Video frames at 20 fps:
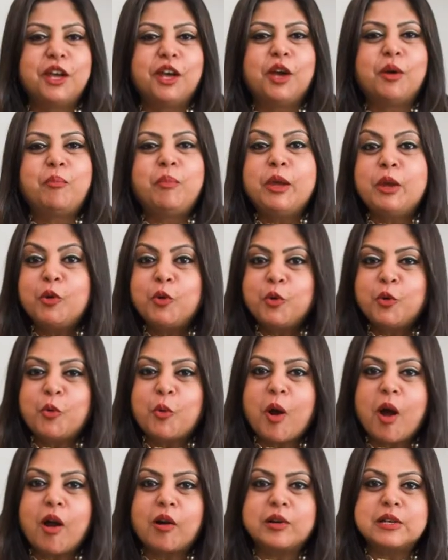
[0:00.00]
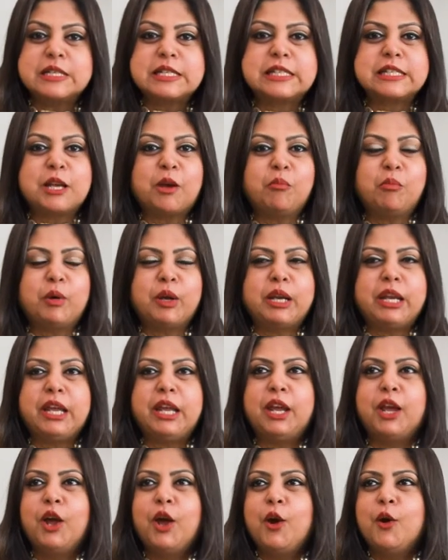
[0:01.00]
A Pinot Noir is
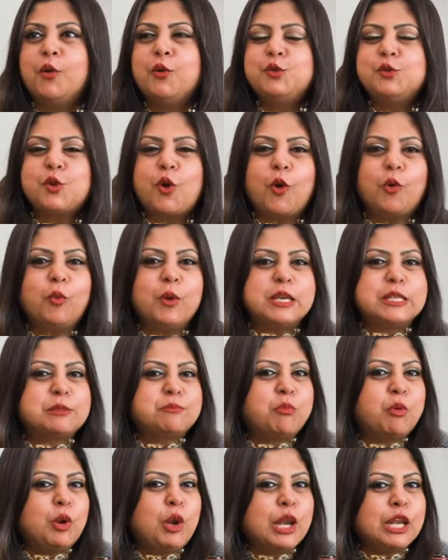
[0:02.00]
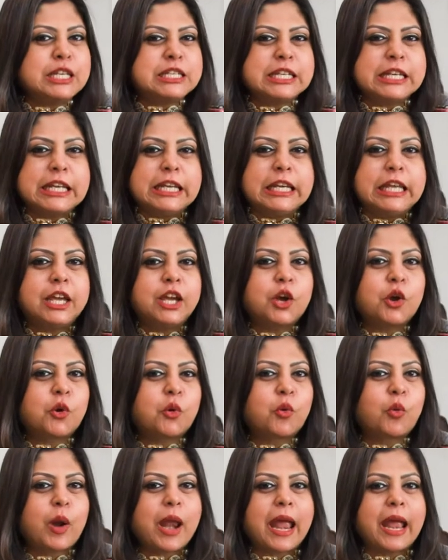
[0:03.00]
somebody who's always politically
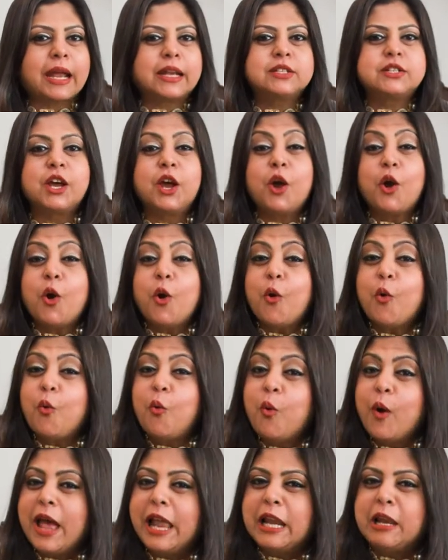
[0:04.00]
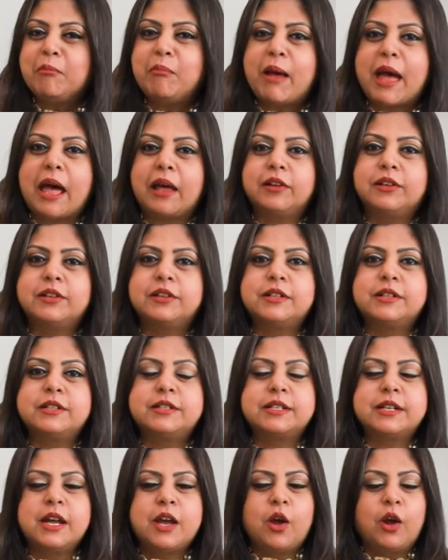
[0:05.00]
correct, well-mannered,
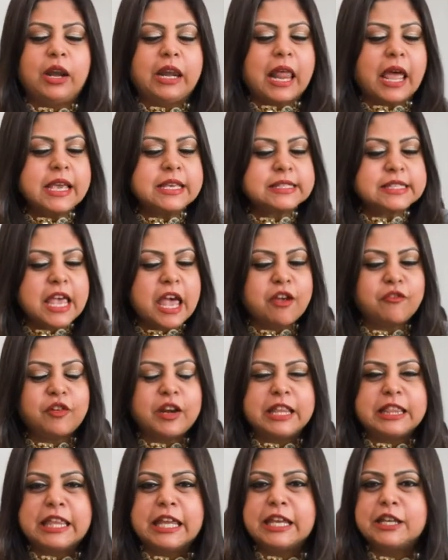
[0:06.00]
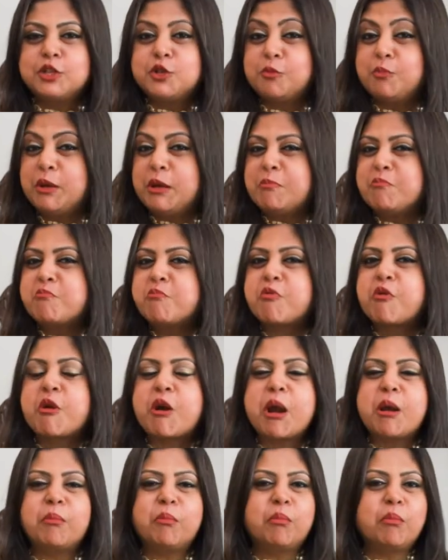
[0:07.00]
likes everything to be
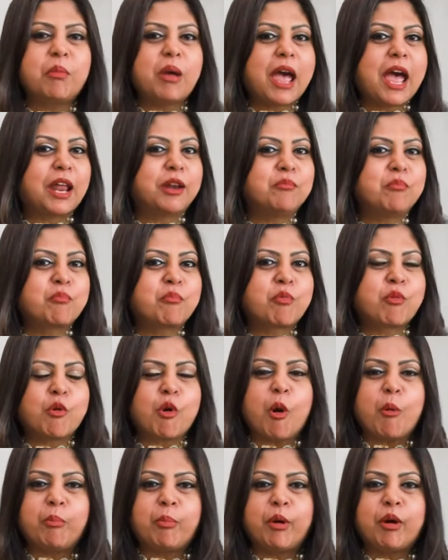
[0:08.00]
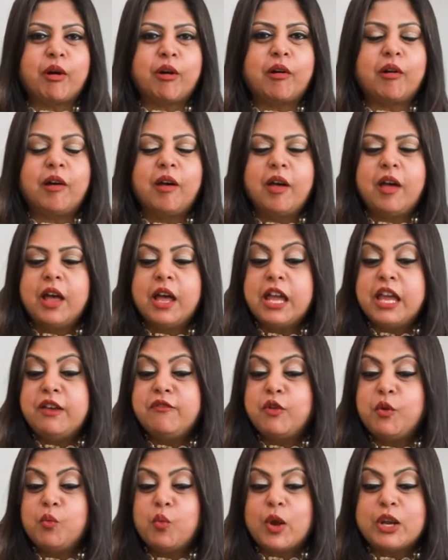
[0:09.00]
prim and proper.
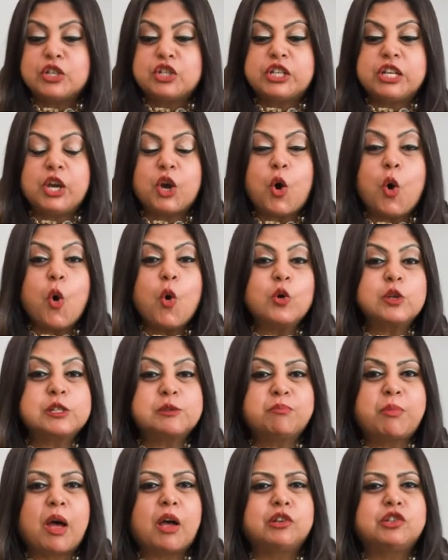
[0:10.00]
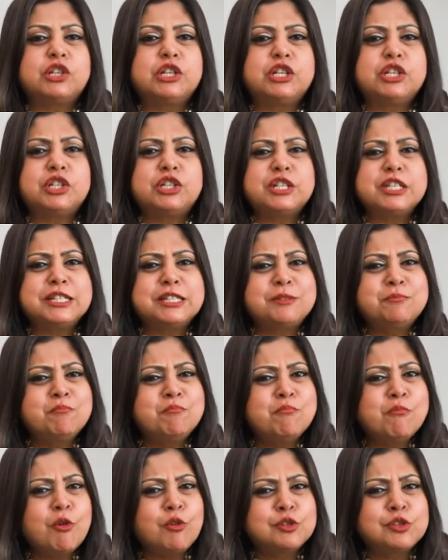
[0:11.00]
Even when she hosts parties, she's
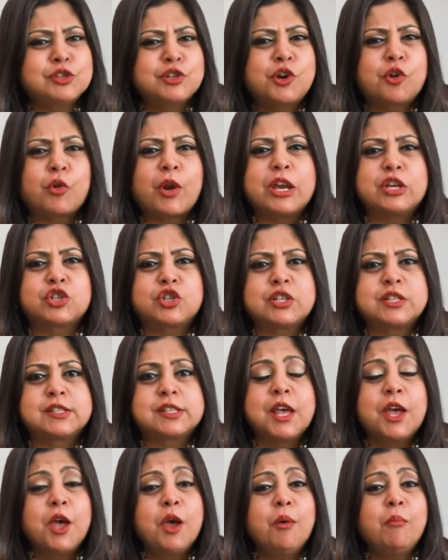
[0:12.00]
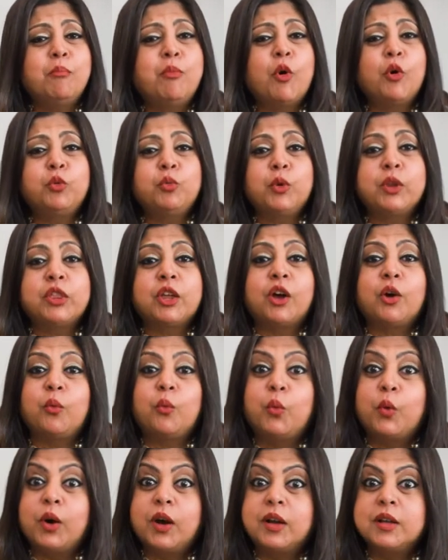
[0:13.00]
most gracious, both with her
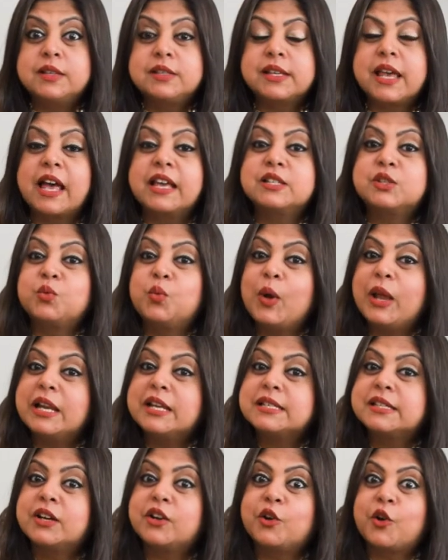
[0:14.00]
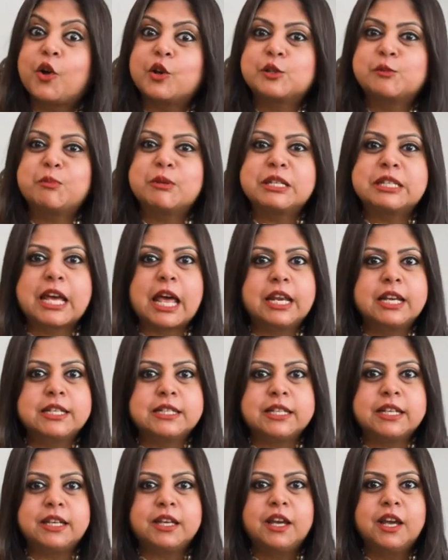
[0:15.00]
words as well as her
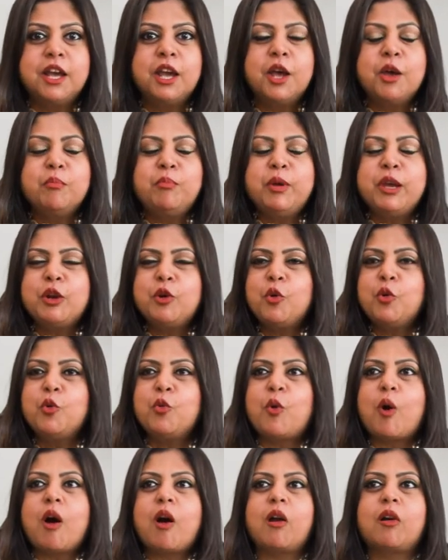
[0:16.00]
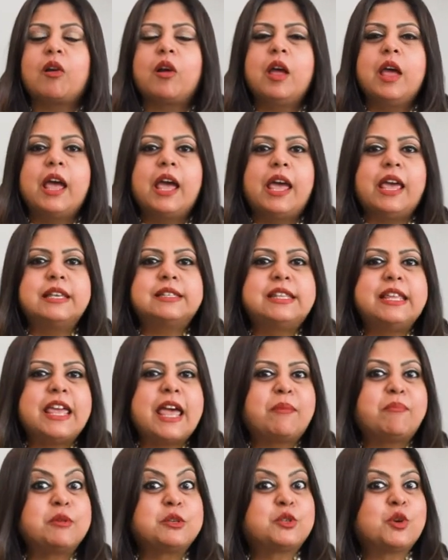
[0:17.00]
hospitality. Pinot Noir is the
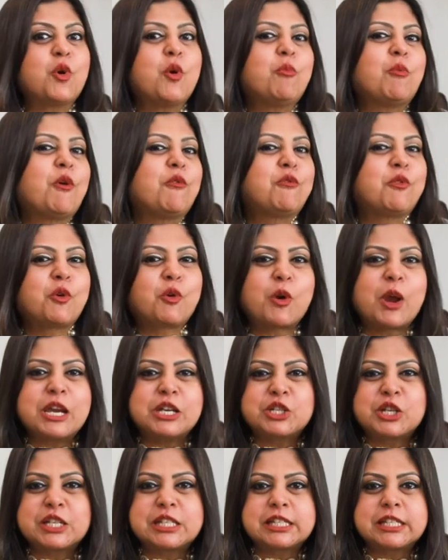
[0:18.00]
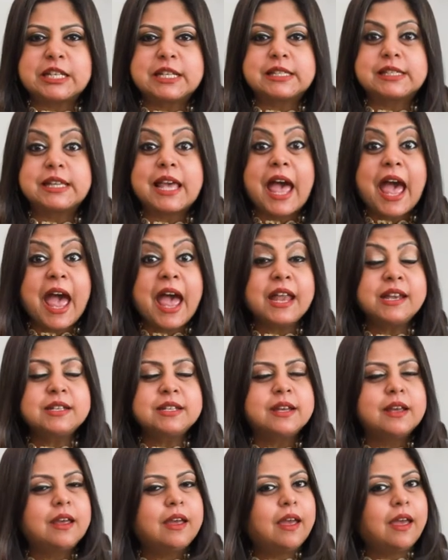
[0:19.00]
epitome of graciousness and
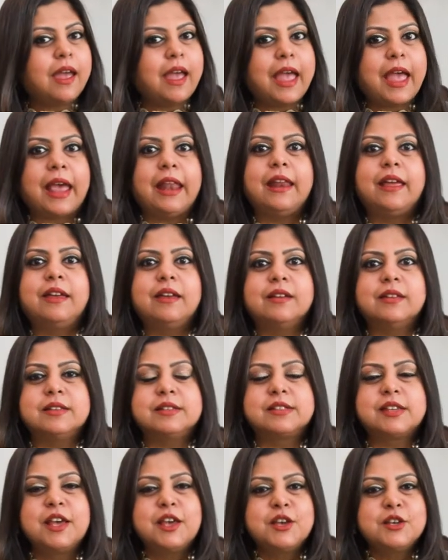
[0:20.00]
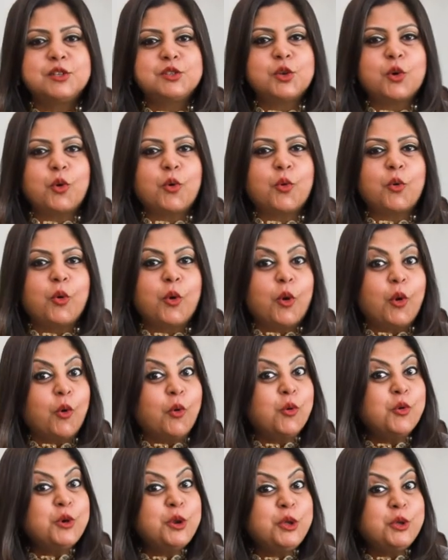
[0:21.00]
elegance. So
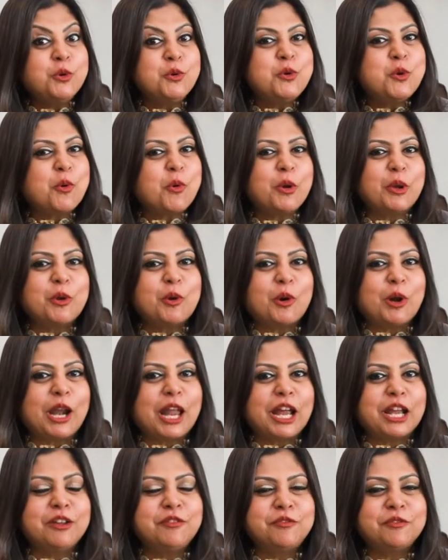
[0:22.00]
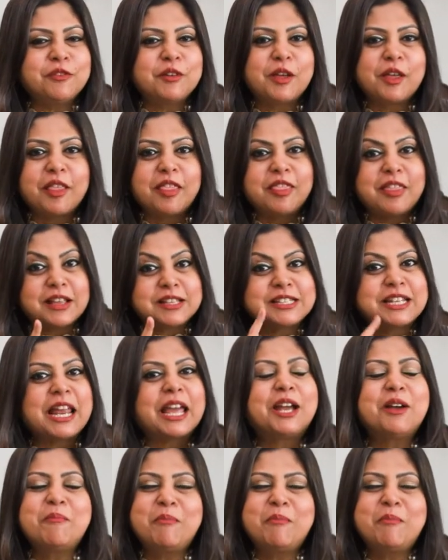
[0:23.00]
who do you know in your life that's like a